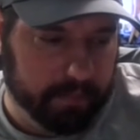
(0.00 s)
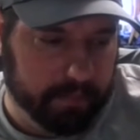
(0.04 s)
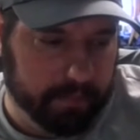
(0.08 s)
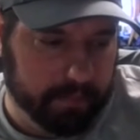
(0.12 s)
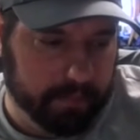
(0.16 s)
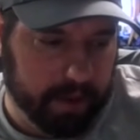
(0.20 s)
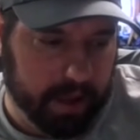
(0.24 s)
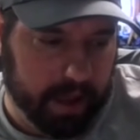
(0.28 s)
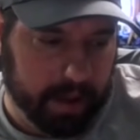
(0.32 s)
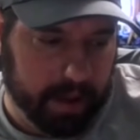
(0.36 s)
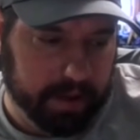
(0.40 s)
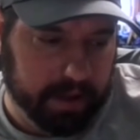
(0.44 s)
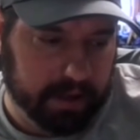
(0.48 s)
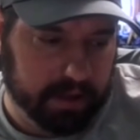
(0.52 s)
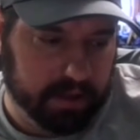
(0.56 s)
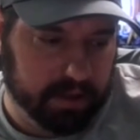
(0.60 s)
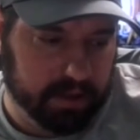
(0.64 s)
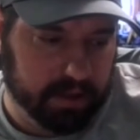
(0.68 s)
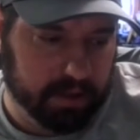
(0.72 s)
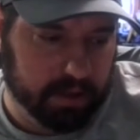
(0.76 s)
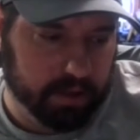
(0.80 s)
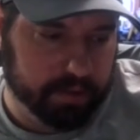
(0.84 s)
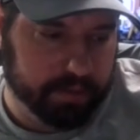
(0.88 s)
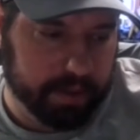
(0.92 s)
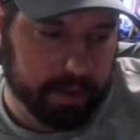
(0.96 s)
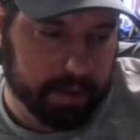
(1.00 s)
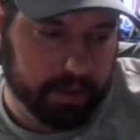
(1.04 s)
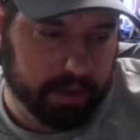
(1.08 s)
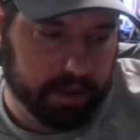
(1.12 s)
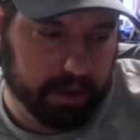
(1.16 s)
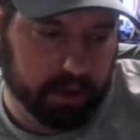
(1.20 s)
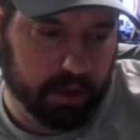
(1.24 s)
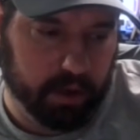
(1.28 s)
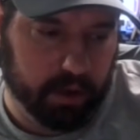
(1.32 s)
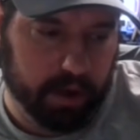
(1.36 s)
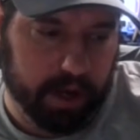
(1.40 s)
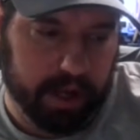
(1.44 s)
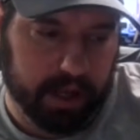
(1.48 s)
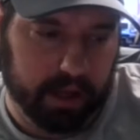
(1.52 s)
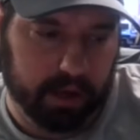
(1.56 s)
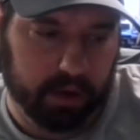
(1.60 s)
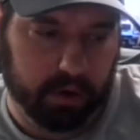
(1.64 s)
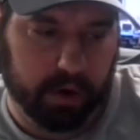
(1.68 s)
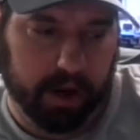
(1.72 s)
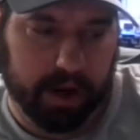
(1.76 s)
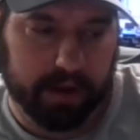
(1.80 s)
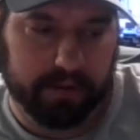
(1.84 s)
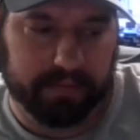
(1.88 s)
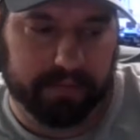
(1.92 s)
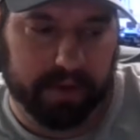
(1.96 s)
I mean, there's people that create
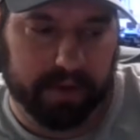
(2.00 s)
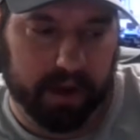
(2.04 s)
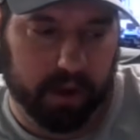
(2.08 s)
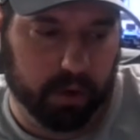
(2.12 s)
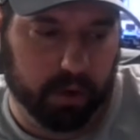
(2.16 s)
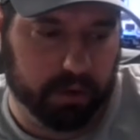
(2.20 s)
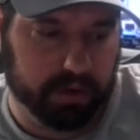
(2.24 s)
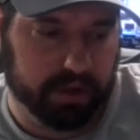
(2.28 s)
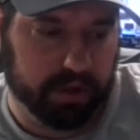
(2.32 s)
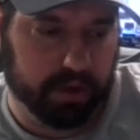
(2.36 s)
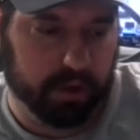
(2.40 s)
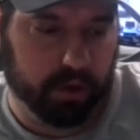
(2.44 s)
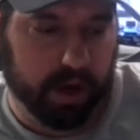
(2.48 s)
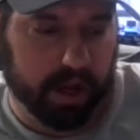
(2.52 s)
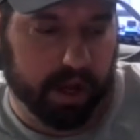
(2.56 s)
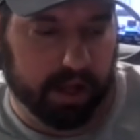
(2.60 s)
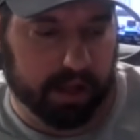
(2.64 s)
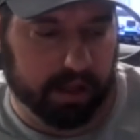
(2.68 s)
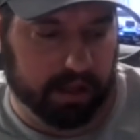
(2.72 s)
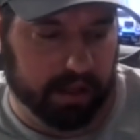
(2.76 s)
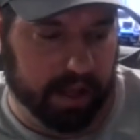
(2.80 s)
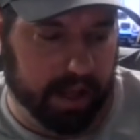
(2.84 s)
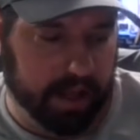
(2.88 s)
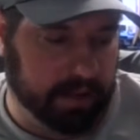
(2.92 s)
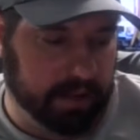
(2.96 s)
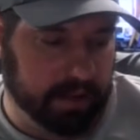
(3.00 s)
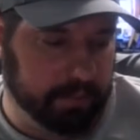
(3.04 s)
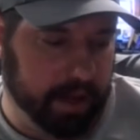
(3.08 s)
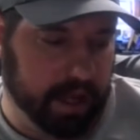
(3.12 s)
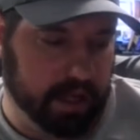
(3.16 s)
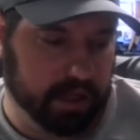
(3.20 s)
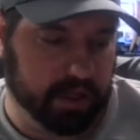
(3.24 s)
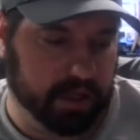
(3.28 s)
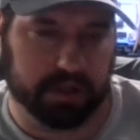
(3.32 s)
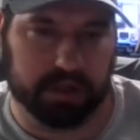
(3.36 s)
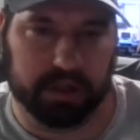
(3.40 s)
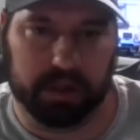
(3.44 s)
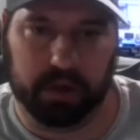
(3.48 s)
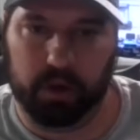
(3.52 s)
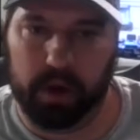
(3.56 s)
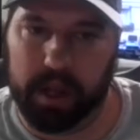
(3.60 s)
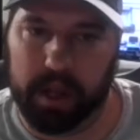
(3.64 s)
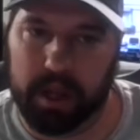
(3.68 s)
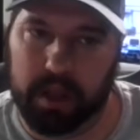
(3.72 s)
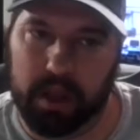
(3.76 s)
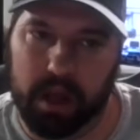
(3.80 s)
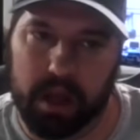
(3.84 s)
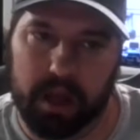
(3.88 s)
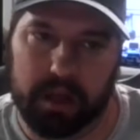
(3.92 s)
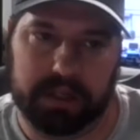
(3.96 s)
great funnels and great landing pages and
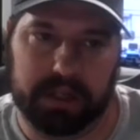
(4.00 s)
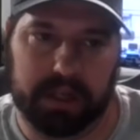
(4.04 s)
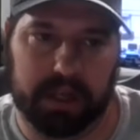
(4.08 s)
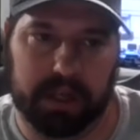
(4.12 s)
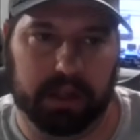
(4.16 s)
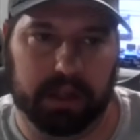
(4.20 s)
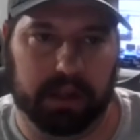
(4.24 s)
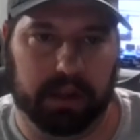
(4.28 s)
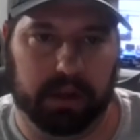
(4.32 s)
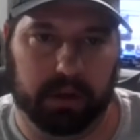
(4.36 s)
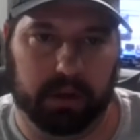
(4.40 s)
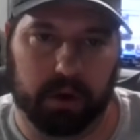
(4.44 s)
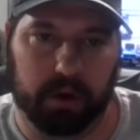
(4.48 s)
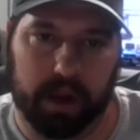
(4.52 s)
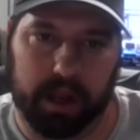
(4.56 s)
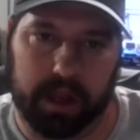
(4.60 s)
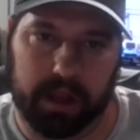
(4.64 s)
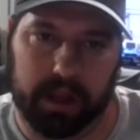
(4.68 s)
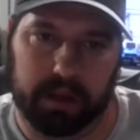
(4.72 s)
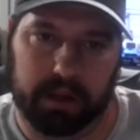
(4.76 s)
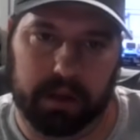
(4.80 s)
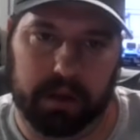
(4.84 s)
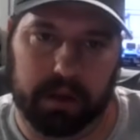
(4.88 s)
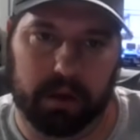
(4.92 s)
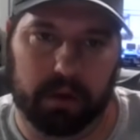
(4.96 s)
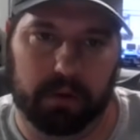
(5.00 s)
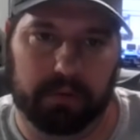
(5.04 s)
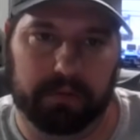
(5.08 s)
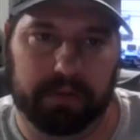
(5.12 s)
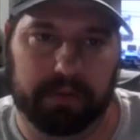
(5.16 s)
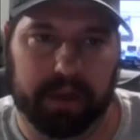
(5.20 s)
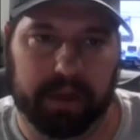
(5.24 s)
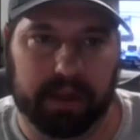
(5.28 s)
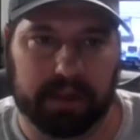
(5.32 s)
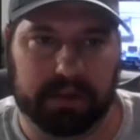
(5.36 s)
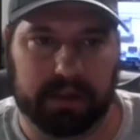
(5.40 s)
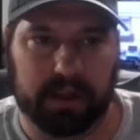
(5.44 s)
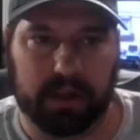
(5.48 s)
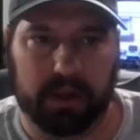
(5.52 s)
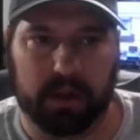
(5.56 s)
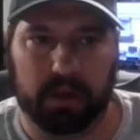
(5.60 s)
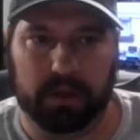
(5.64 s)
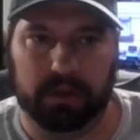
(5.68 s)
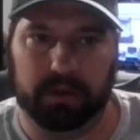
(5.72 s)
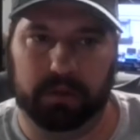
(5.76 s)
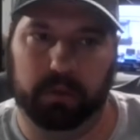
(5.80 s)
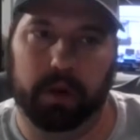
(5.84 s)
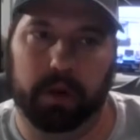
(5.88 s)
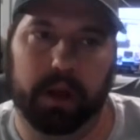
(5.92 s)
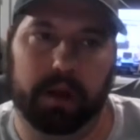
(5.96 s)
great content and great
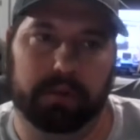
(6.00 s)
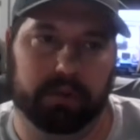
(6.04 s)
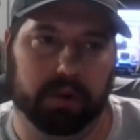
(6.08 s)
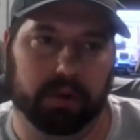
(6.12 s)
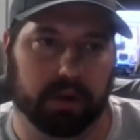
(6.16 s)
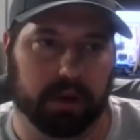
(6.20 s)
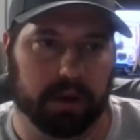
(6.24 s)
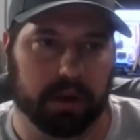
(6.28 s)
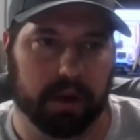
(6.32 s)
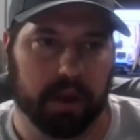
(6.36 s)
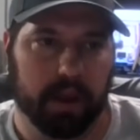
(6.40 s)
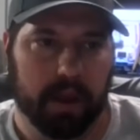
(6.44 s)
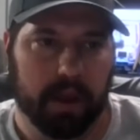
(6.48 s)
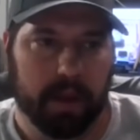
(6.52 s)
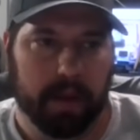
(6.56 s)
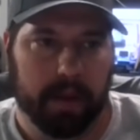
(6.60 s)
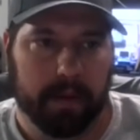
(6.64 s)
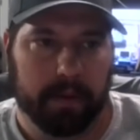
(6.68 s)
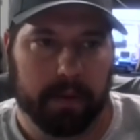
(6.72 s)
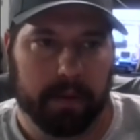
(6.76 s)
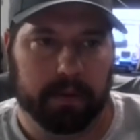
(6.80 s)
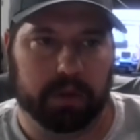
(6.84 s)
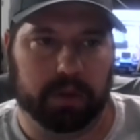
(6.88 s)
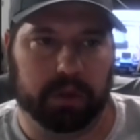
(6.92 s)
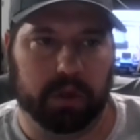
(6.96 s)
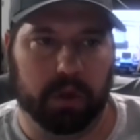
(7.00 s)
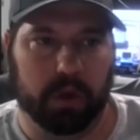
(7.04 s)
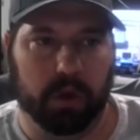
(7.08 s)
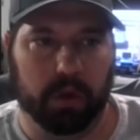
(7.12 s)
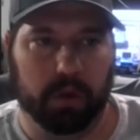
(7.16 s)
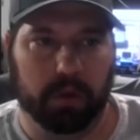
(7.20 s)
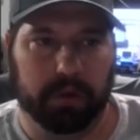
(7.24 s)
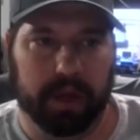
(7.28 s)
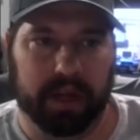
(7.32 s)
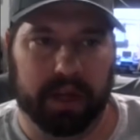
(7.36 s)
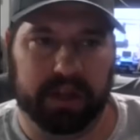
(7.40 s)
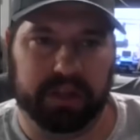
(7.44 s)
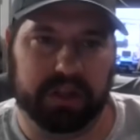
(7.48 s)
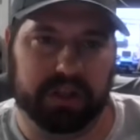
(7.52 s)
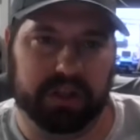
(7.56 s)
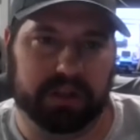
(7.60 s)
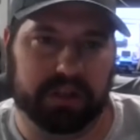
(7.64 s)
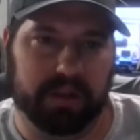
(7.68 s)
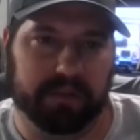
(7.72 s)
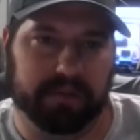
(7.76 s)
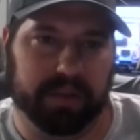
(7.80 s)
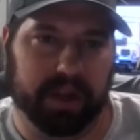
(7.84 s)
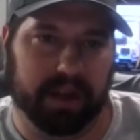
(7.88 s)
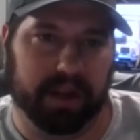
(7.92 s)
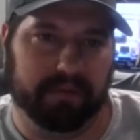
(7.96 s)
VSLs or whatever, and so that's just
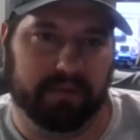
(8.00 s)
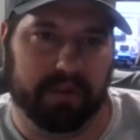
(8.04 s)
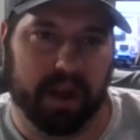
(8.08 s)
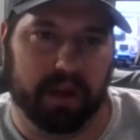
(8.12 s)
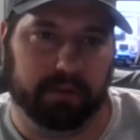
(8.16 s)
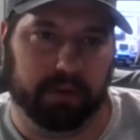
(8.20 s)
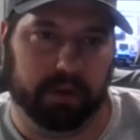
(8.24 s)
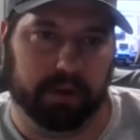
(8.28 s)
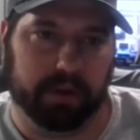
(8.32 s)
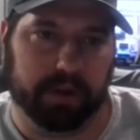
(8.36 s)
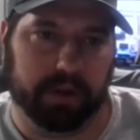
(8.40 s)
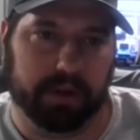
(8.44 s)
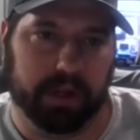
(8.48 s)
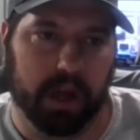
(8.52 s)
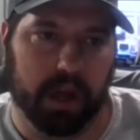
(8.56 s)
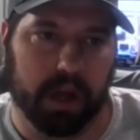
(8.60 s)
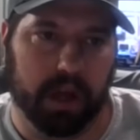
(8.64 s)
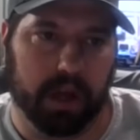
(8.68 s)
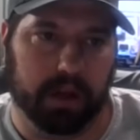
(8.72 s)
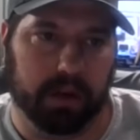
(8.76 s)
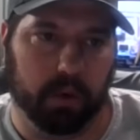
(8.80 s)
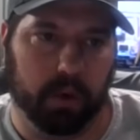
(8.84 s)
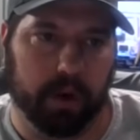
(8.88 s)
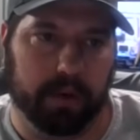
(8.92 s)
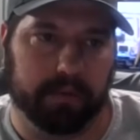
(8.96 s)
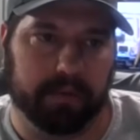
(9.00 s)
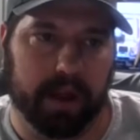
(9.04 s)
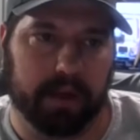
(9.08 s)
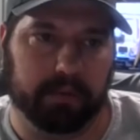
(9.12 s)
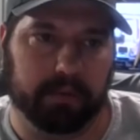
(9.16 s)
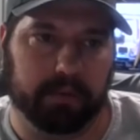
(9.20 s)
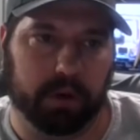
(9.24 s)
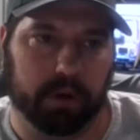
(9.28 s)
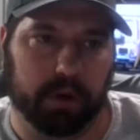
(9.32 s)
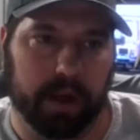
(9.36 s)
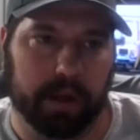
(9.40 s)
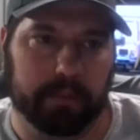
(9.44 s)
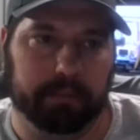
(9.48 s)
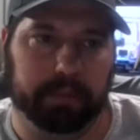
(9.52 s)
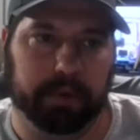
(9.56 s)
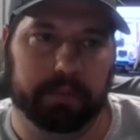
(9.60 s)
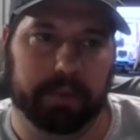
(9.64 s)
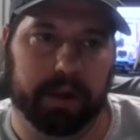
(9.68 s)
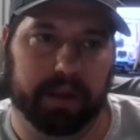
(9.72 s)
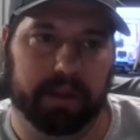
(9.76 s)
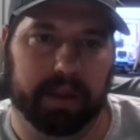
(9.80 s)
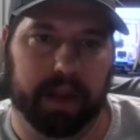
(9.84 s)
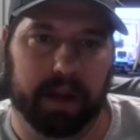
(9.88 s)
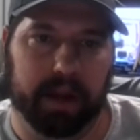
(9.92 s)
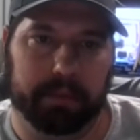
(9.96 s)
stuff that I've never done, or I've never
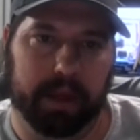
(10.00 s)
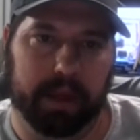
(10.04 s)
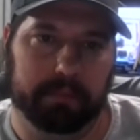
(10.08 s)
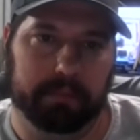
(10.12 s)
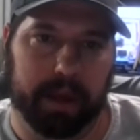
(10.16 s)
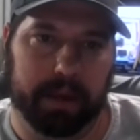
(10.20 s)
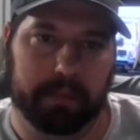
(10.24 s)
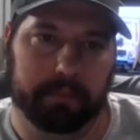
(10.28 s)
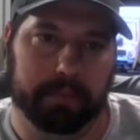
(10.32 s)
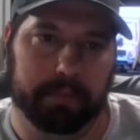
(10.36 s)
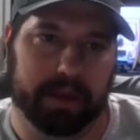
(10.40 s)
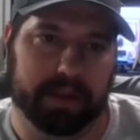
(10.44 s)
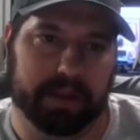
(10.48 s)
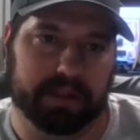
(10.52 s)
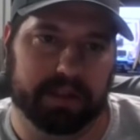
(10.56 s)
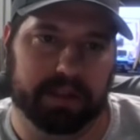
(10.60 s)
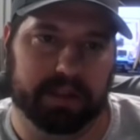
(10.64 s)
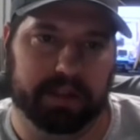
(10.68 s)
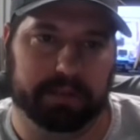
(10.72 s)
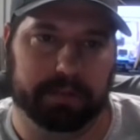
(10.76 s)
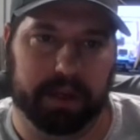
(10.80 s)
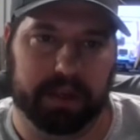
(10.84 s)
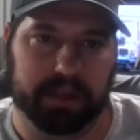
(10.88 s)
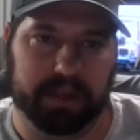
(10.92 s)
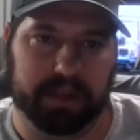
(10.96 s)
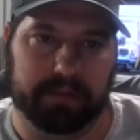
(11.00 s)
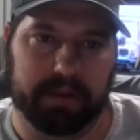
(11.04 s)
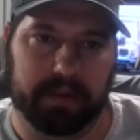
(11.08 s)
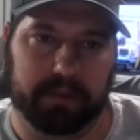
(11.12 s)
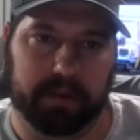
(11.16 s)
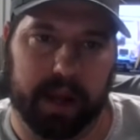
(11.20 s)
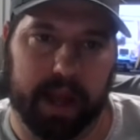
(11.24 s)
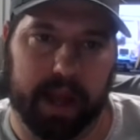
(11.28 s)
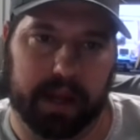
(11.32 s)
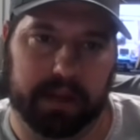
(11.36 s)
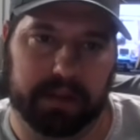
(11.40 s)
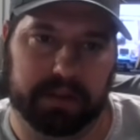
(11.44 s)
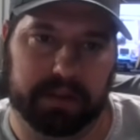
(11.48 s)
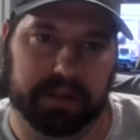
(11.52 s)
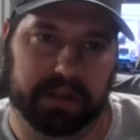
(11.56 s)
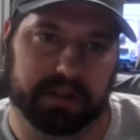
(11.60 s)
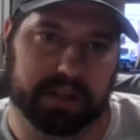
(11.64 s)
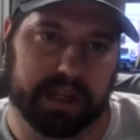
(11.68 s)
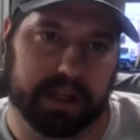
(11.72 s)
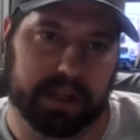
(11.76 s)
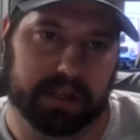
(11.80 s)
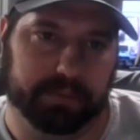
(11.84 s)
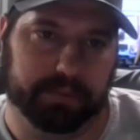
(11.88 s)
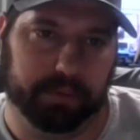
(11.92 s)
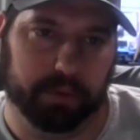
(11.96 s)
implemented that in my business because I've never had a
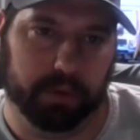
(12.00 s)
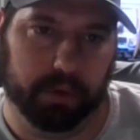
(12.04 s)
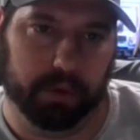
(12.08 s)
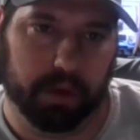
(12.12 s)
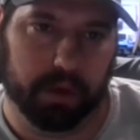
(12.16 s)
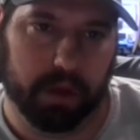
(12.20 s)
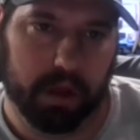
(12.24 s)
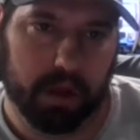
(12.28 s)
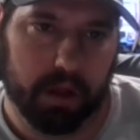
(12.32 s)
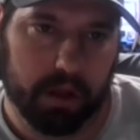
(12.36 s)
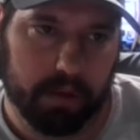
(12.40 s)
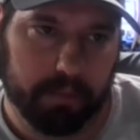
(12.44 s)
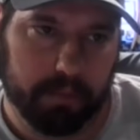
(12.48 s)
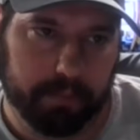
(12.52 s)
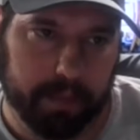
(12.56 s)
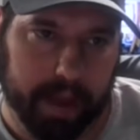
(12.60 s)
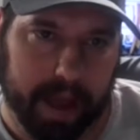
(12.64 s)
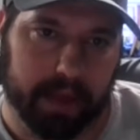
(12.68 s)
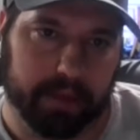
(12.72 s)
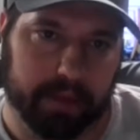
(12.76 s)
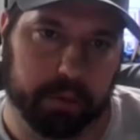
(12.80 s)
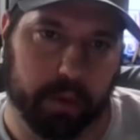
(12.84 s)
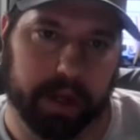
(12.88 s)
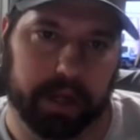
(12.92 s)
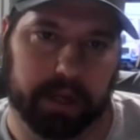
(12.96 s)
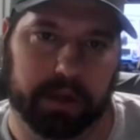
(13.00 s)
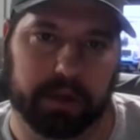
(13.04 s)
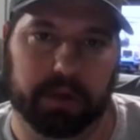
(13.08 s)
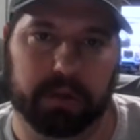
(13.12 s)
successful pathway to do